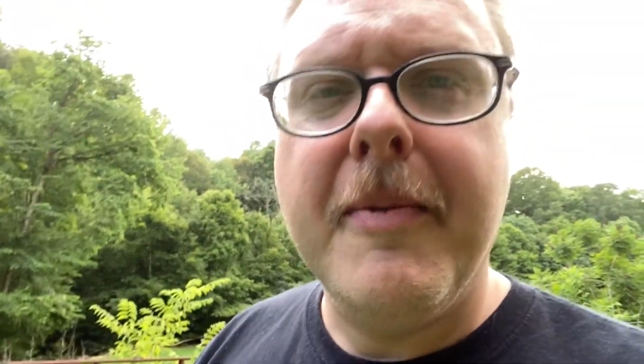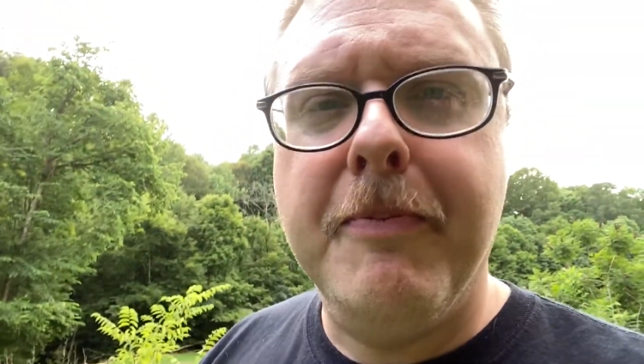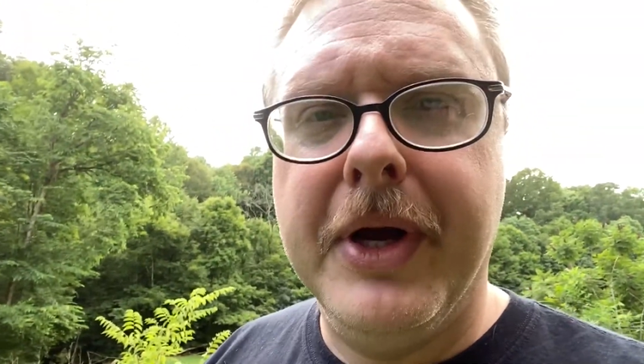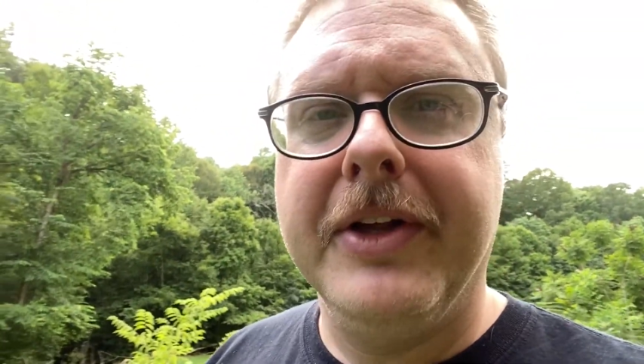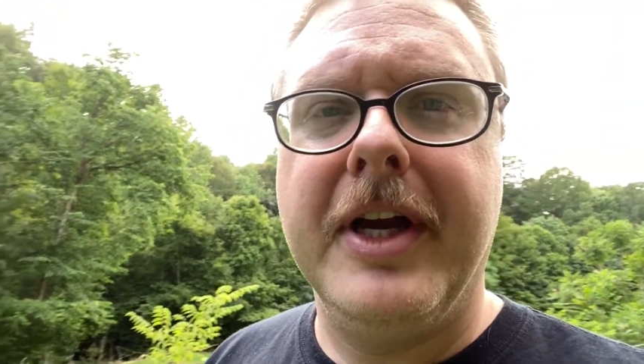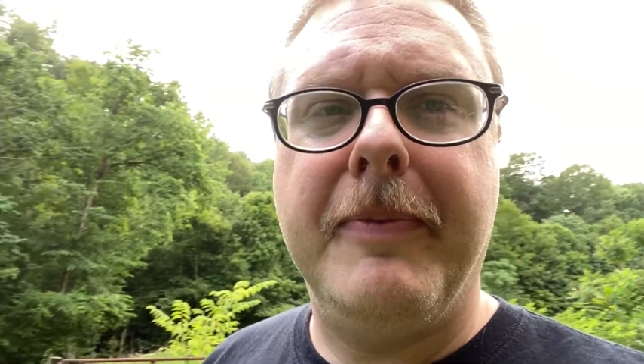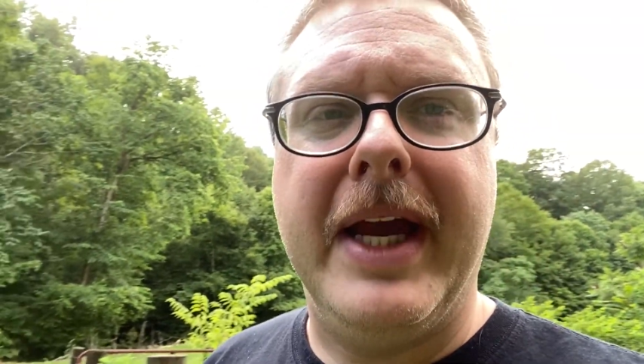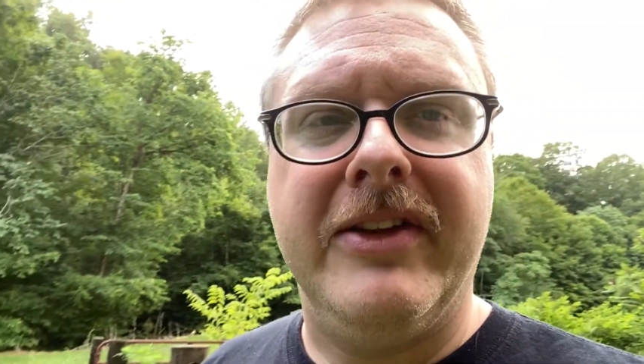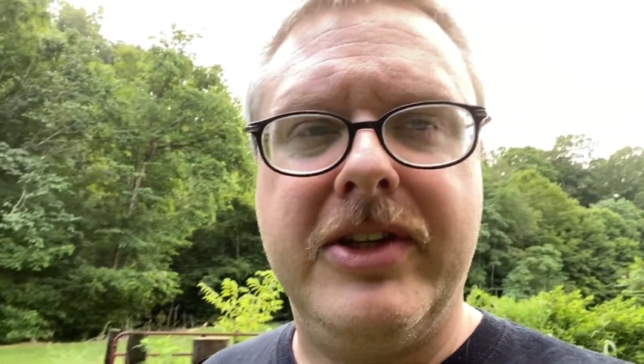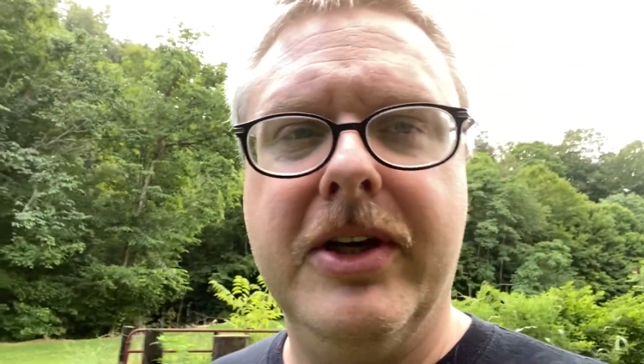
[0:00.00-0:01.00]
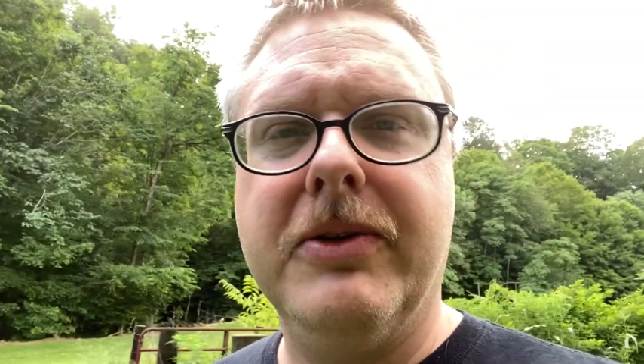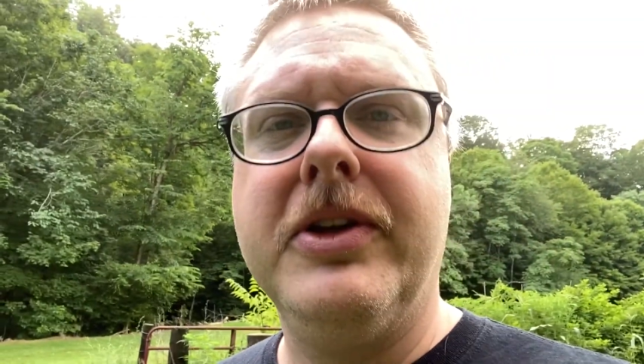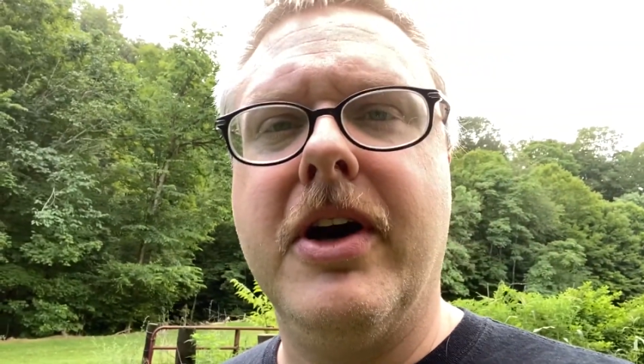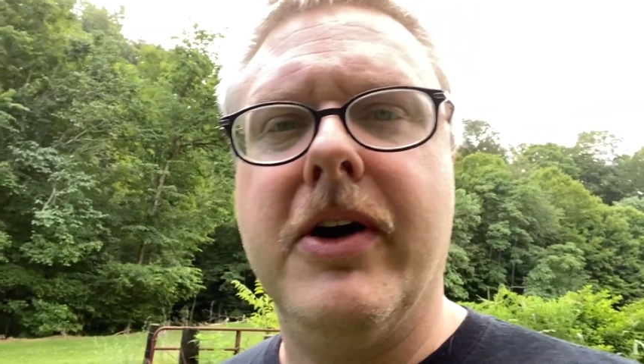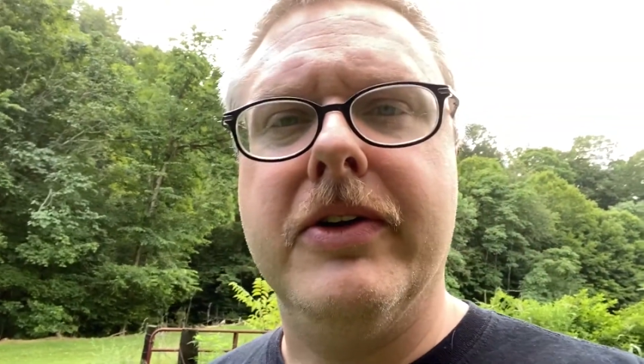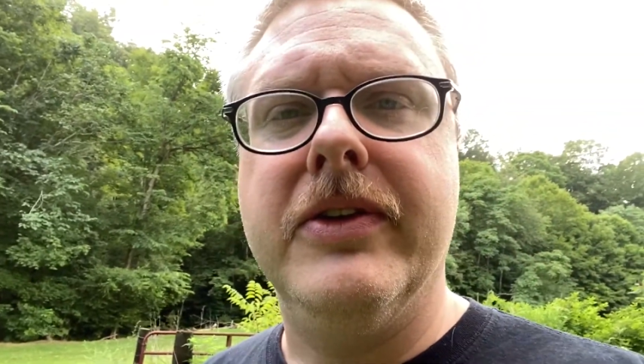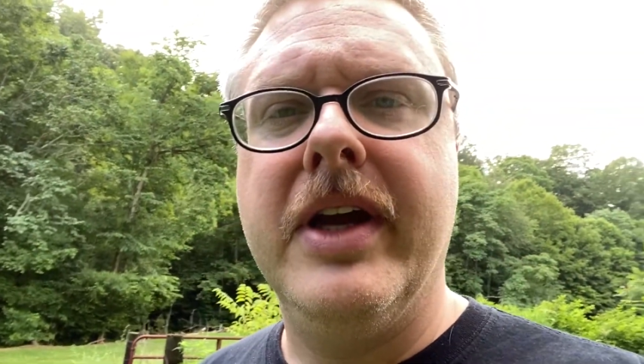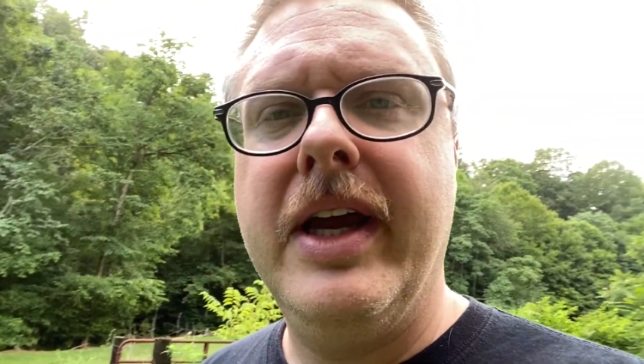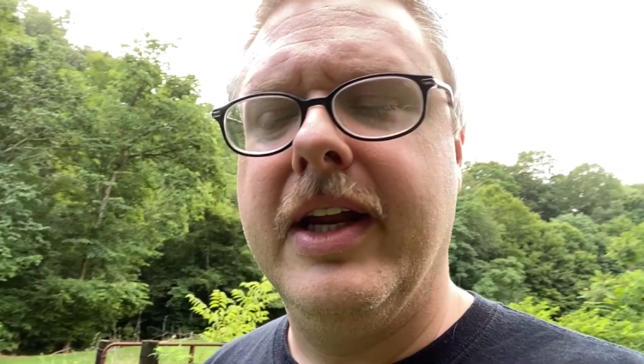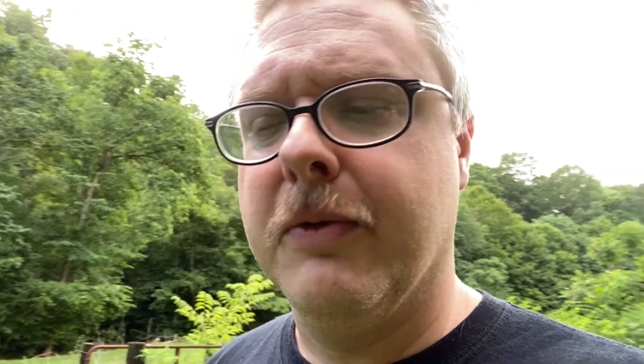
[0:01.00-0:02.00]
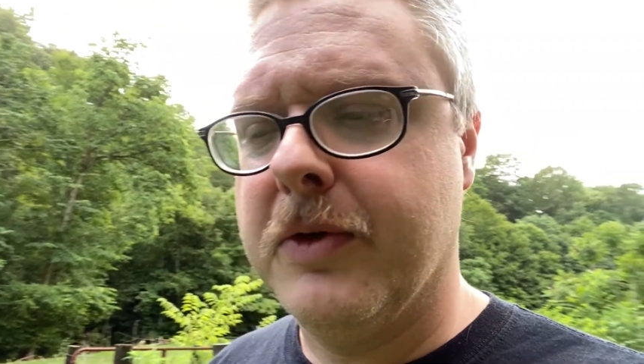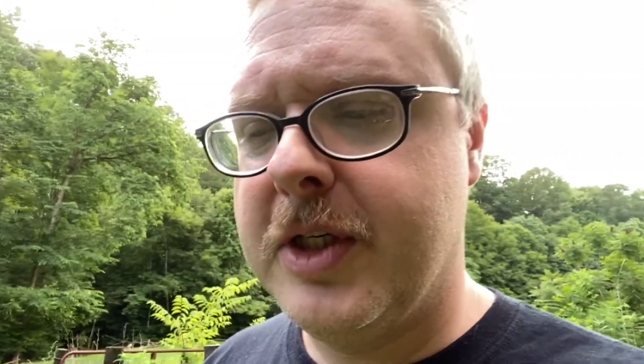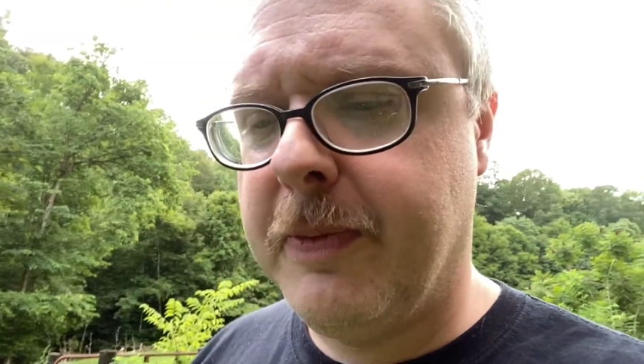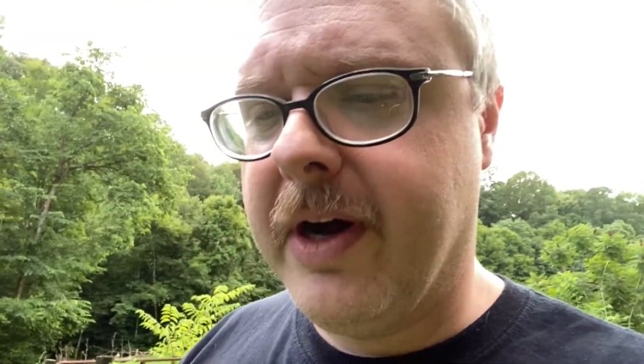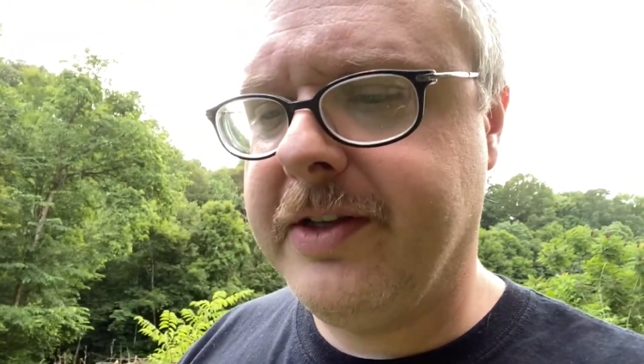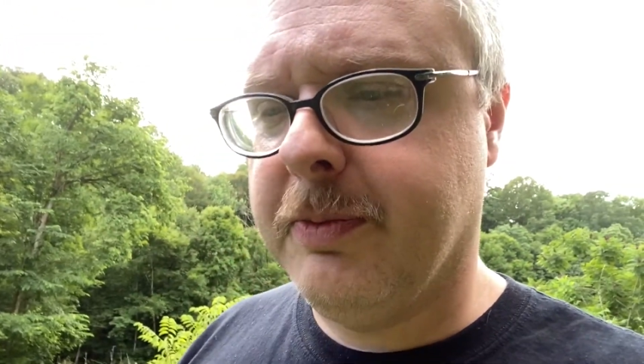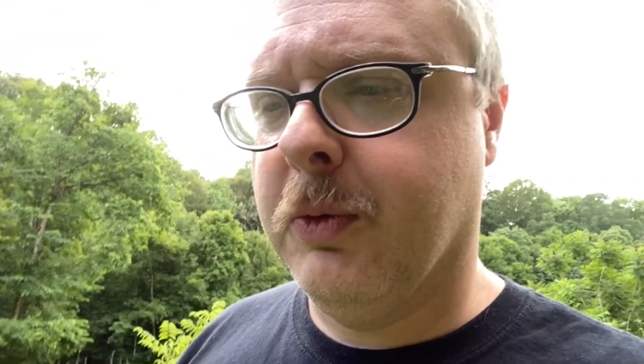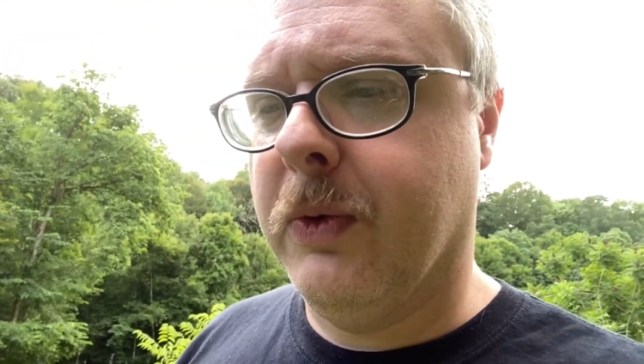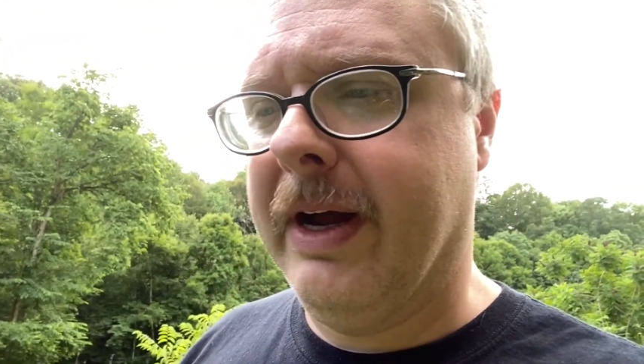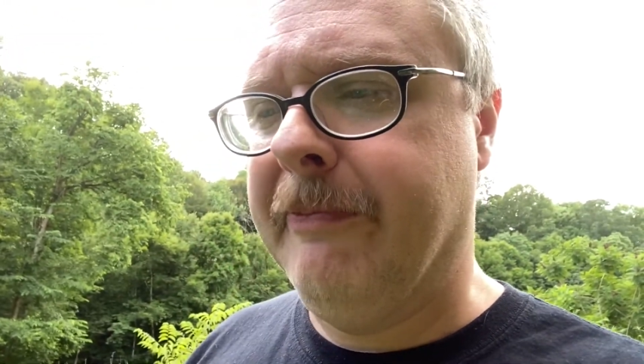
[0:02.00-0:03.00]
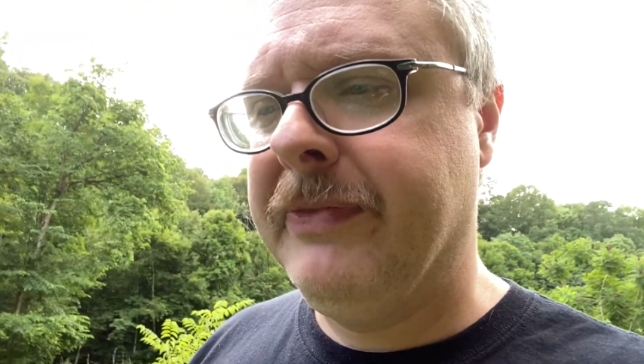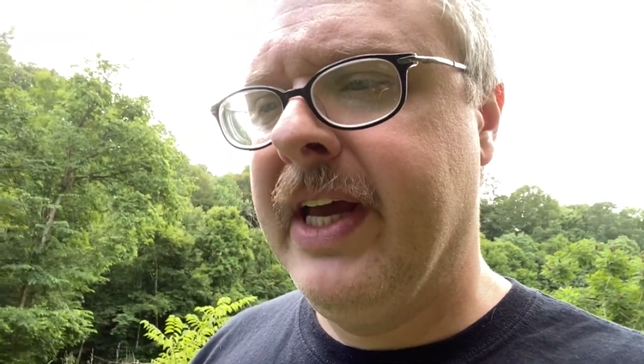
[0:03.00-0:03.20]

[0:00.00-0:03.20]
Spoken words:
build up a tilled garden in a responsible way.